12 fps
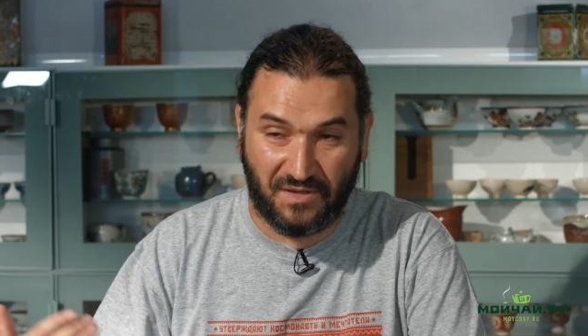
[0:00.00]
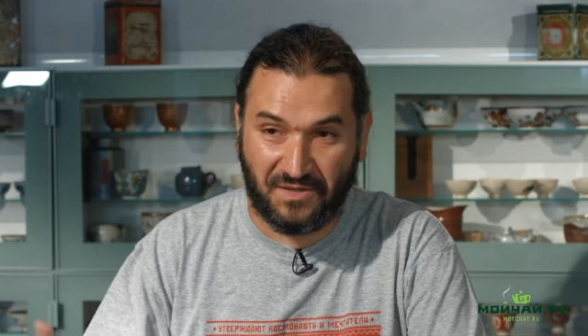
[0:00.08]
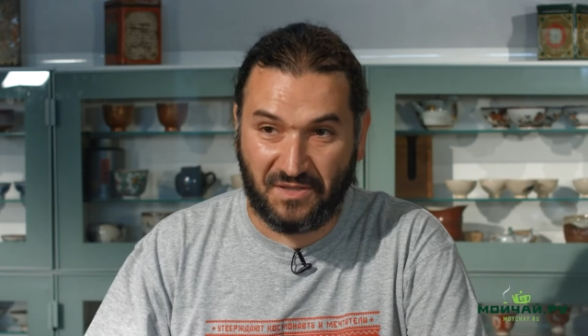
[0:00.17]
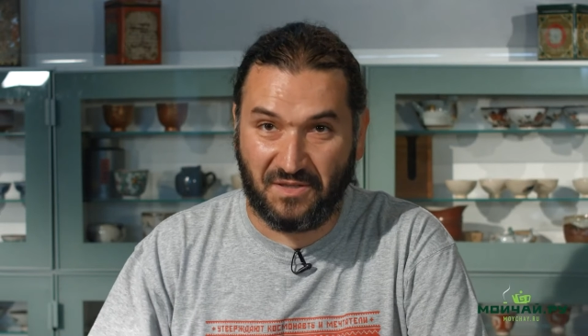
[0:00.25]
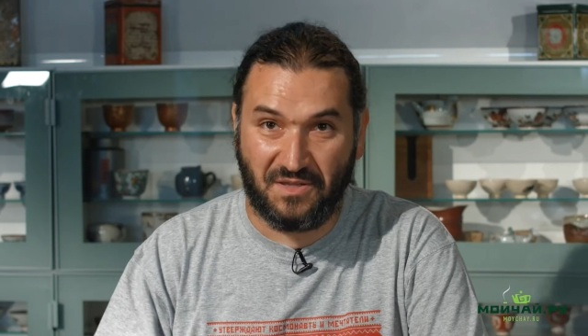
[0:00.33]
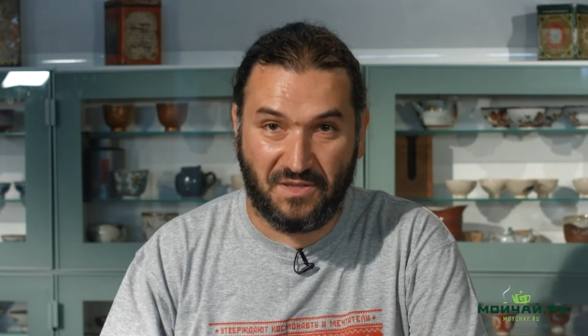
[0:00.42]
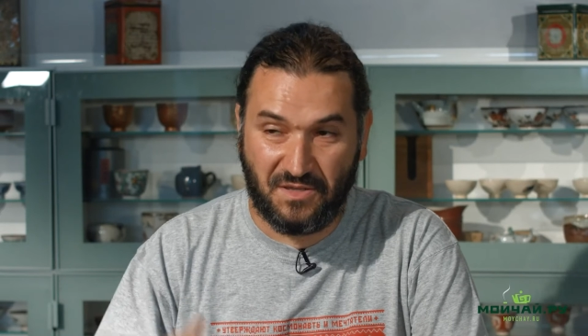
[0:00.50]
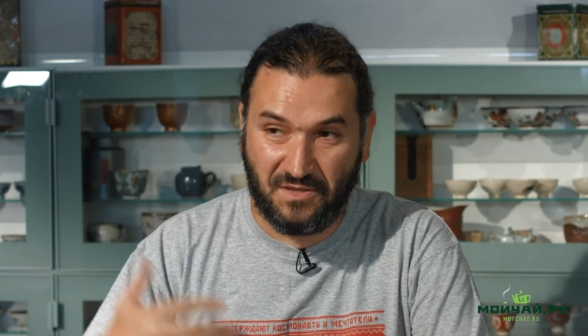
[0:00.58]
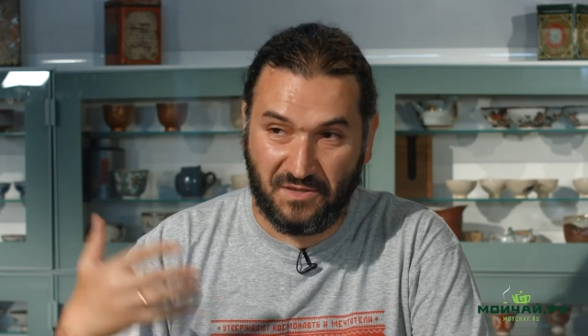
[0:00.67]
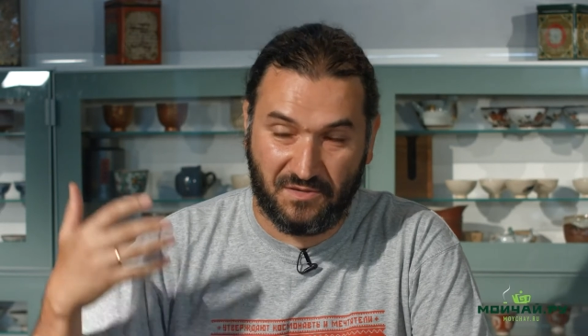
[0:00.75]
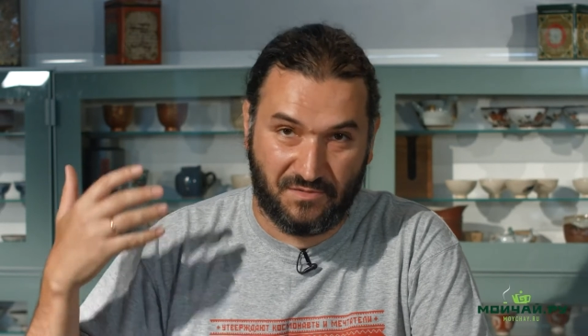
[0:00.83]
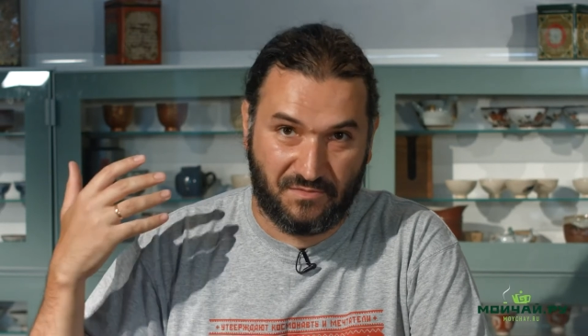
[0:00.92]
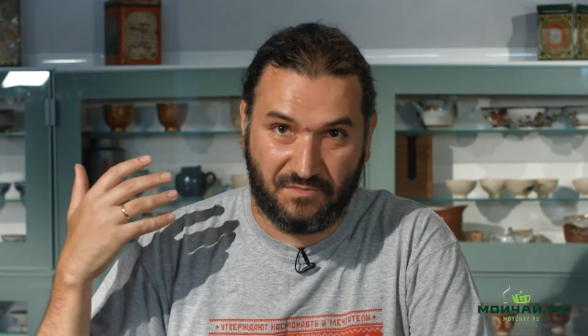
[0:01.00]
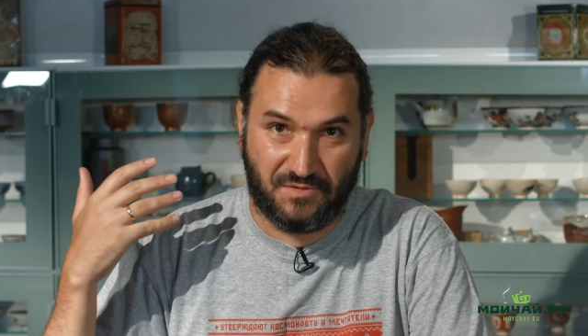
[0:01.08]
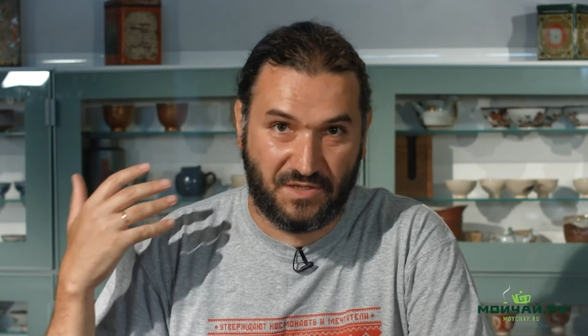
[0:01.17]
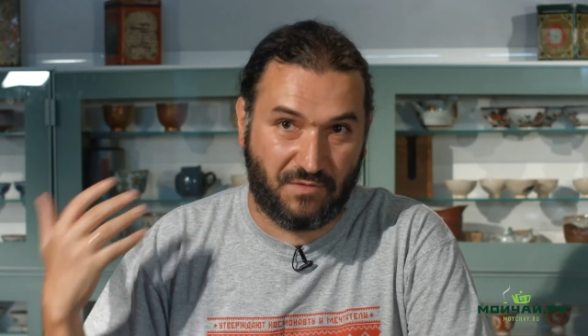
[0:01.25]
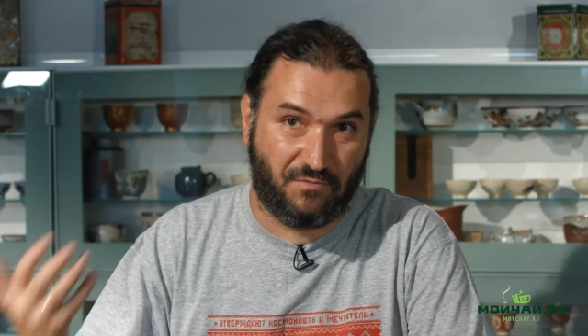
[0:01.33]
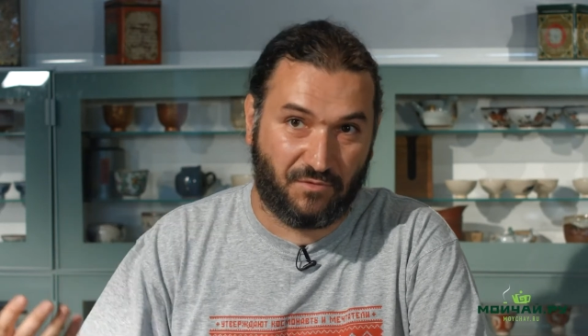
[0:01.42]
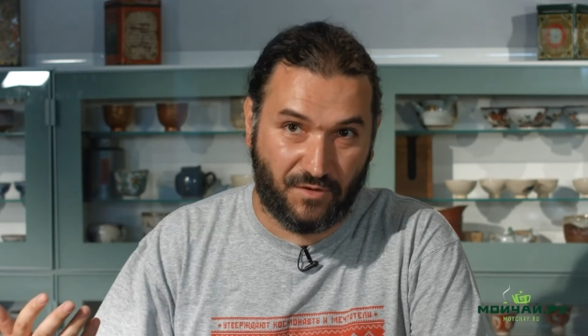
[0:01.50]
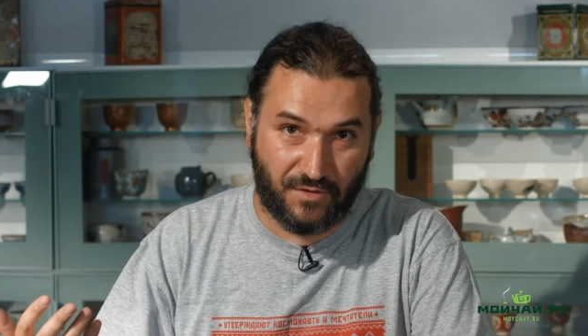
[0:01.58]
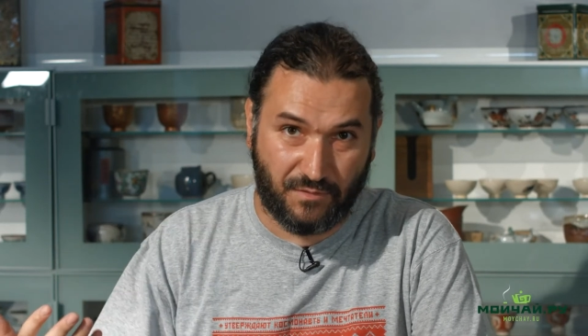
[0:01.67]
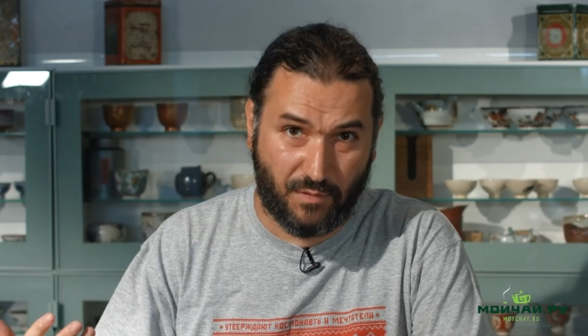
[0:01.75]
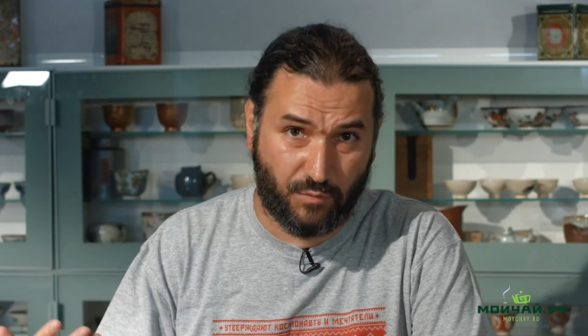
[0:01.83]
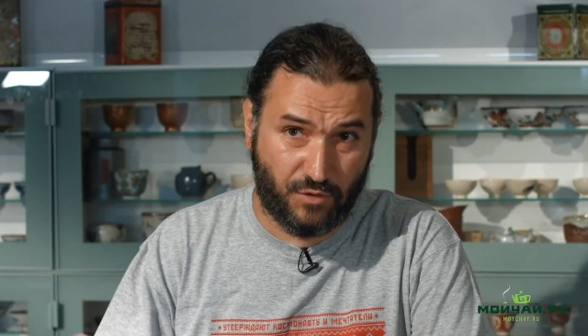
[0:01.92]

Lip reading: and promoter of tea, Lu